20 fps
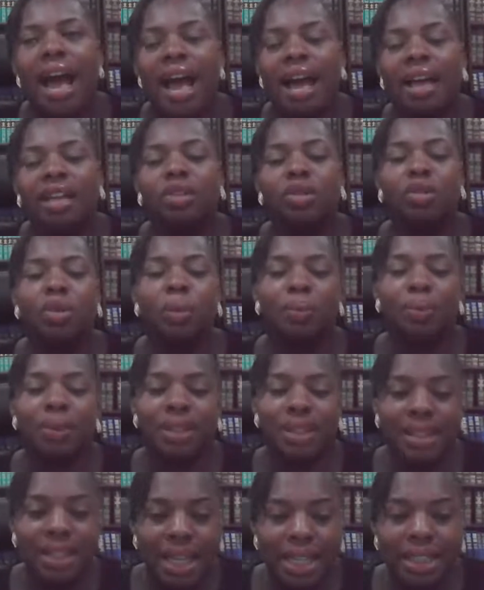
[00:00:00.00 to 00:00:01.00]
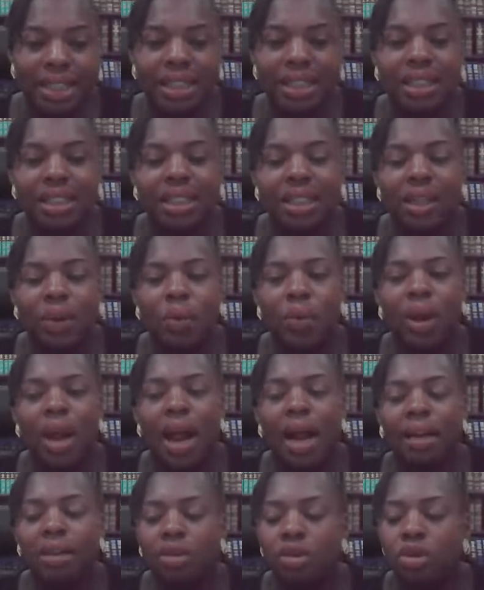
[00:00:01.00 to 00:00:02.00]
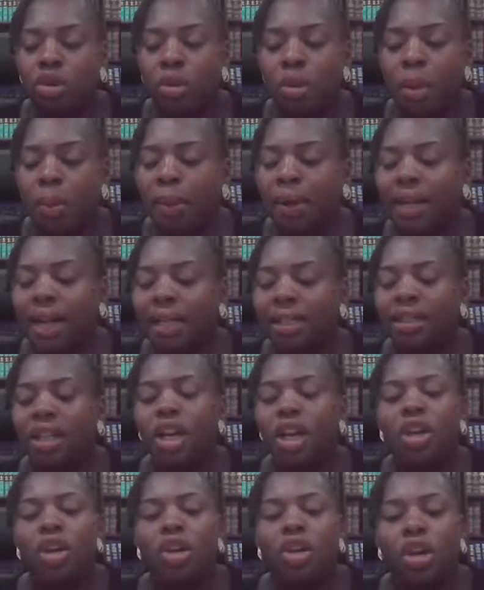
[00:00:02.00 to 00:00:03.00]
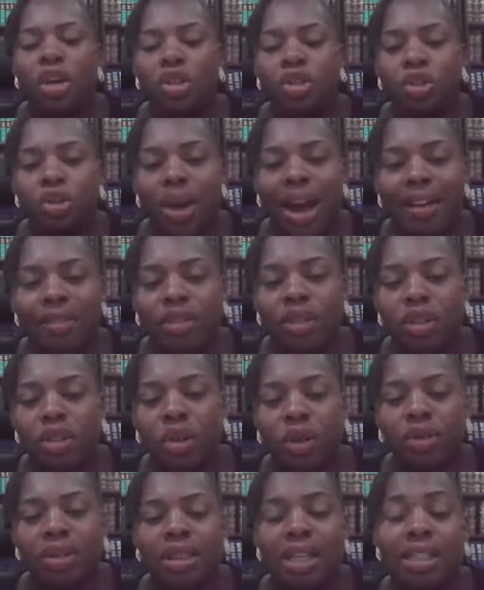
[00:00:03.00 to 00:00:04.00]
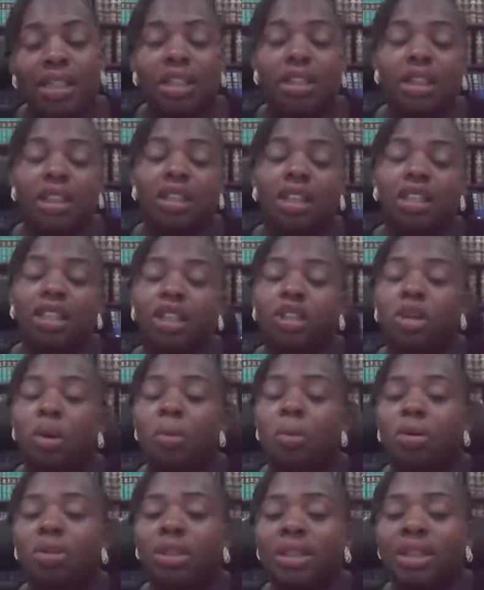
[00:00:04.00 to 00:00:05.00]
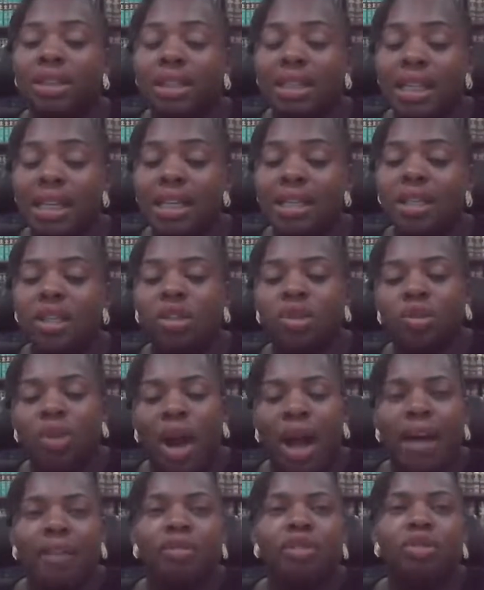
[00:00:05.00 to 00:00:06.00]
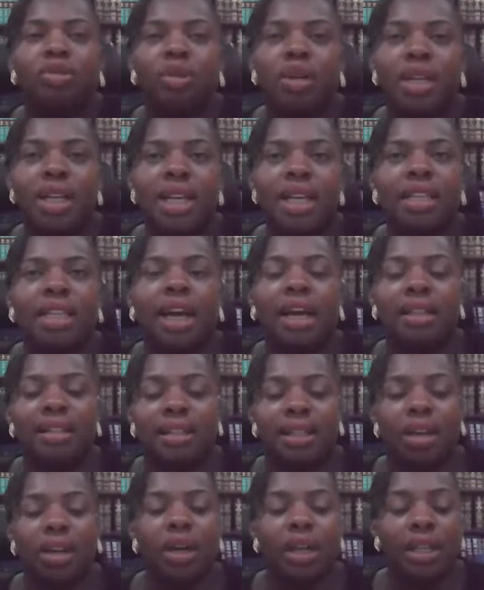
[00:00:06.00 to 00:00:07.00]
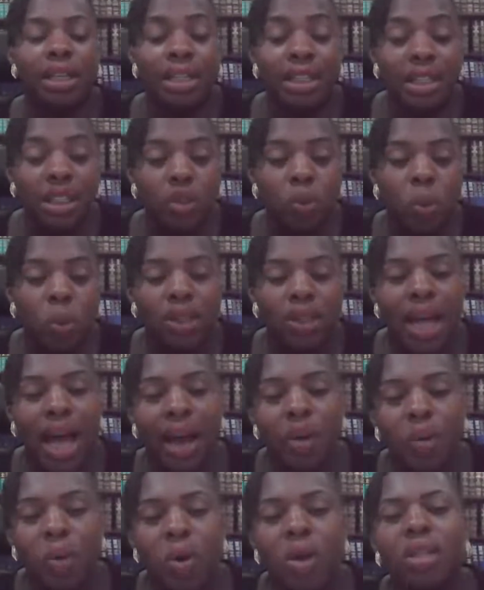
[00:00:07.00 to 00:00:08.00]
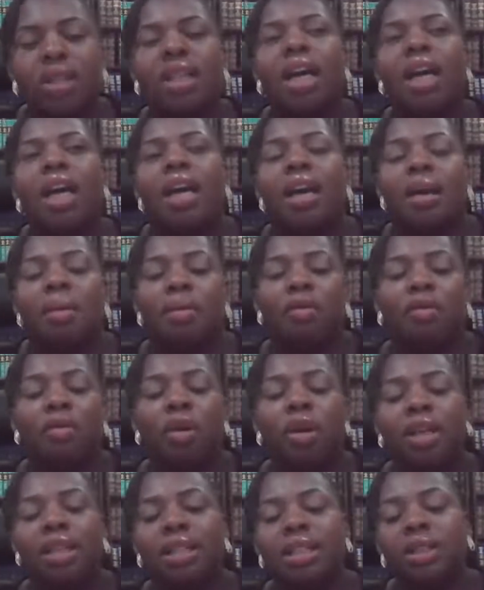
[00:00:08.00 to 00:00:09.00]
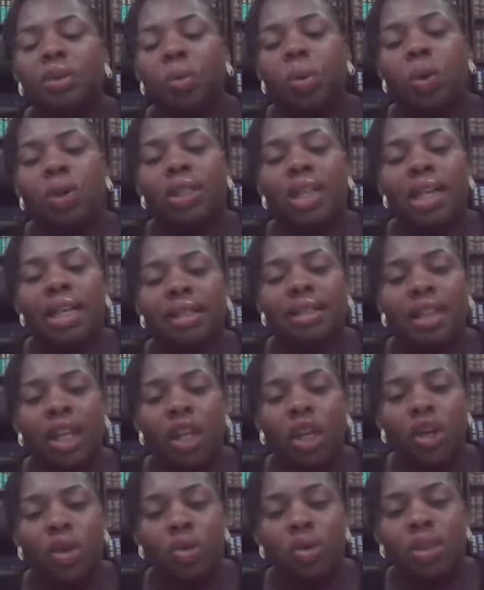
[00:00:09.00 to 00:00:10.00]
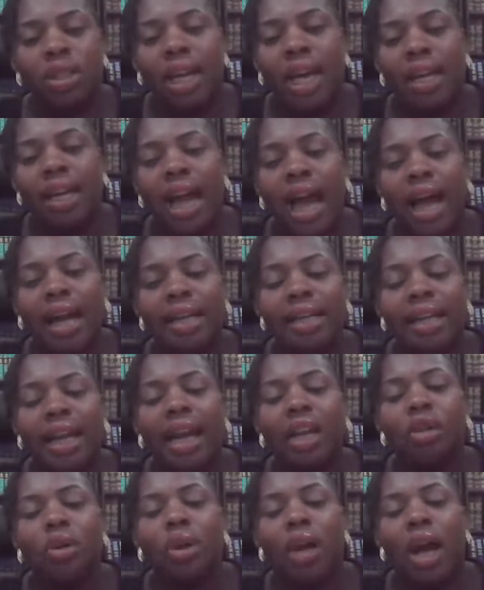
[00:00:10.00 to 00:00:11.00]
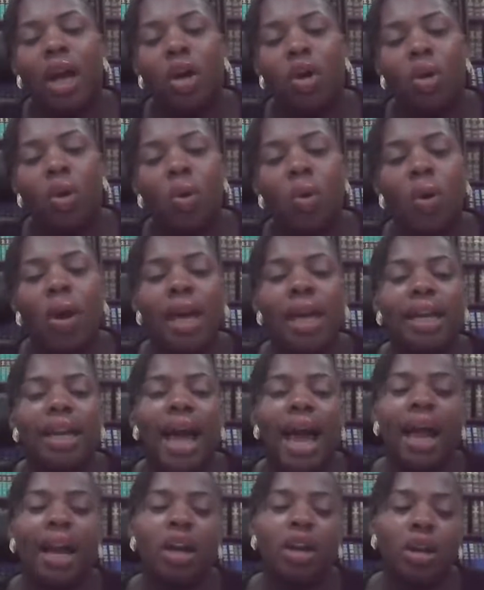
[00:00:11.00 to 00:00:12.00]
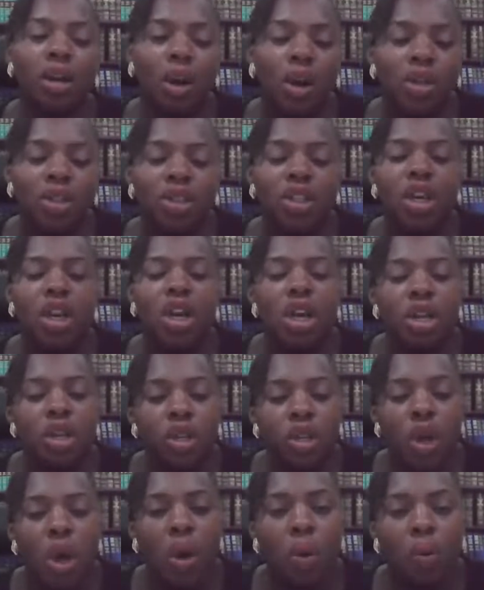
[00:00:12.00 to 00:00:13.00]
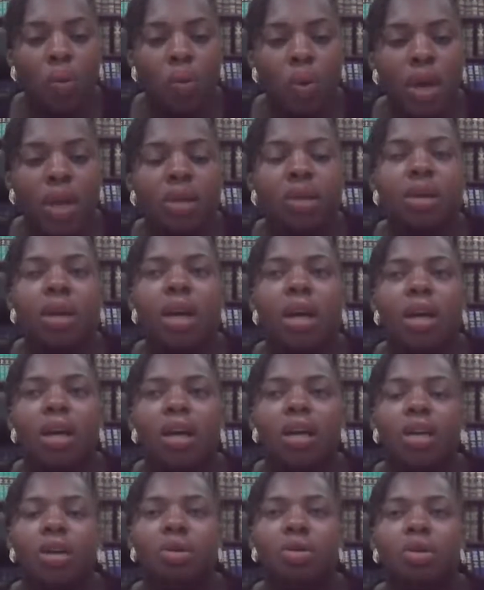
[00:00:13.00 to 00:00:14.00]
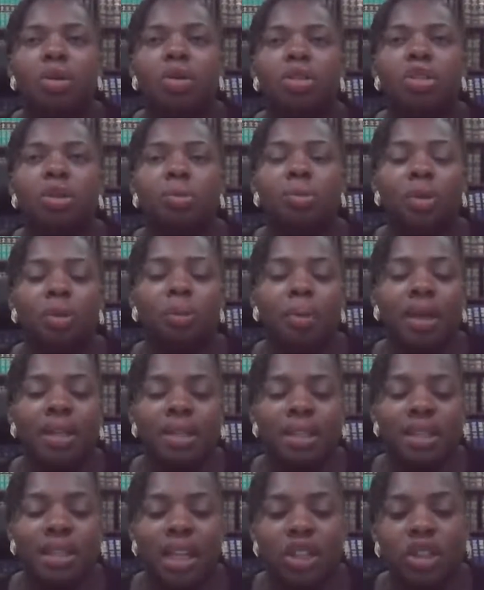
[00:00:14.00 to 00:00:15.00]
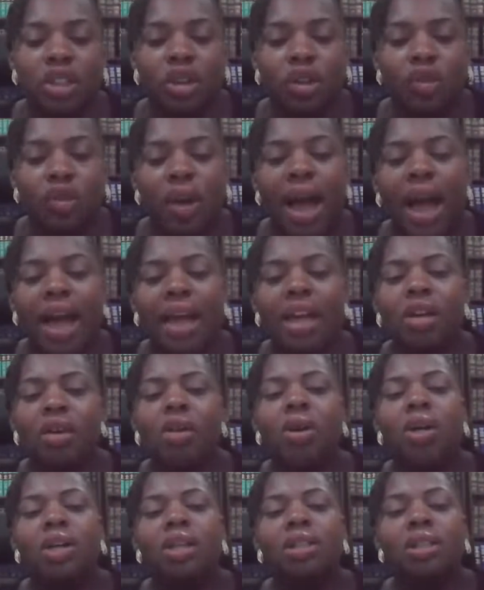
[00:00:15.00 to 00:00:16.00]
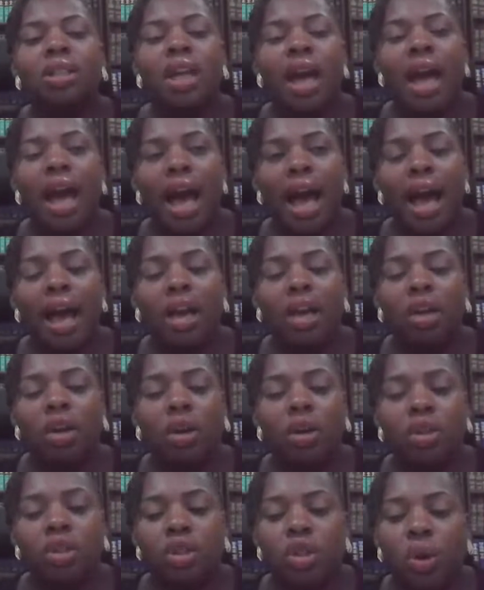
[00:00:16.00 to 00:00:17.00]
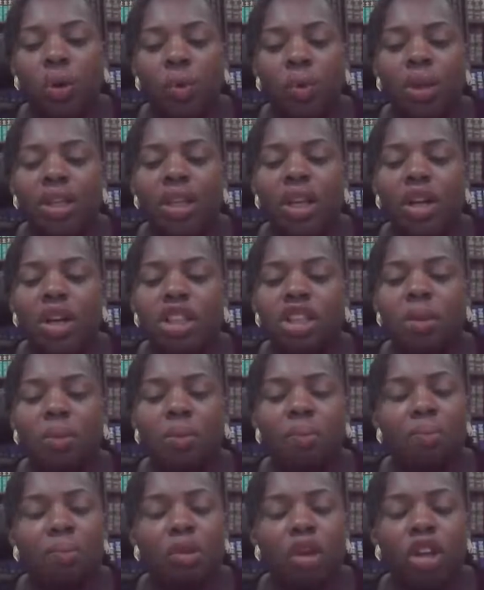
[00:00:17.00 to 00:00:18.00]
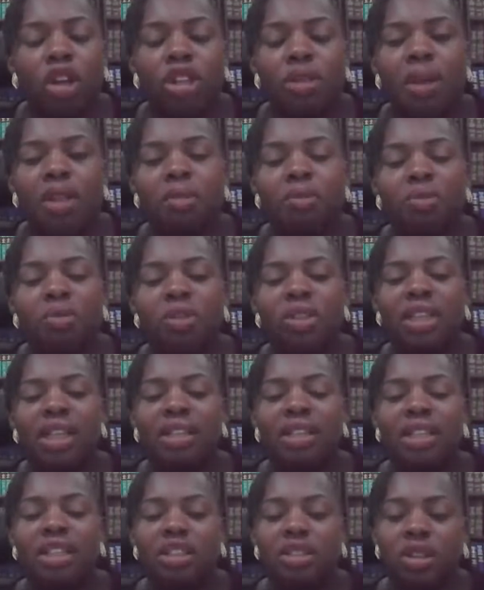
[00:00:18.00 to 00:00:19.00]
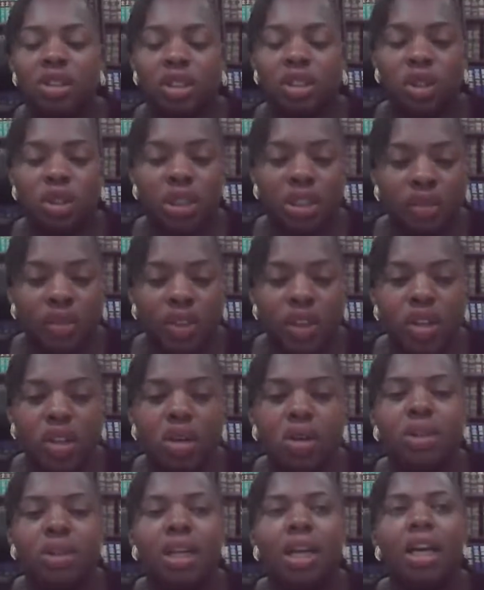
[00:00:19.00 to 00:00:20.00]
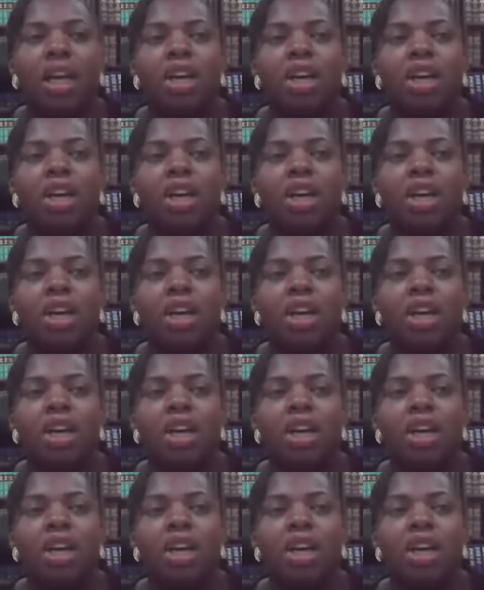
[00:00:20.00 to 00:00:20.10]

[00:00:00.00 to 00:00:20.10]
and you represent it in a will. And remember that a draft, your the testator must see the draft, read it, and say, okay, this is what I want, before it is what is executed. And then you can go in and lodge your will. You know, go to the probate section of the High Court and lodge your will. The lodgement process is not so difficult.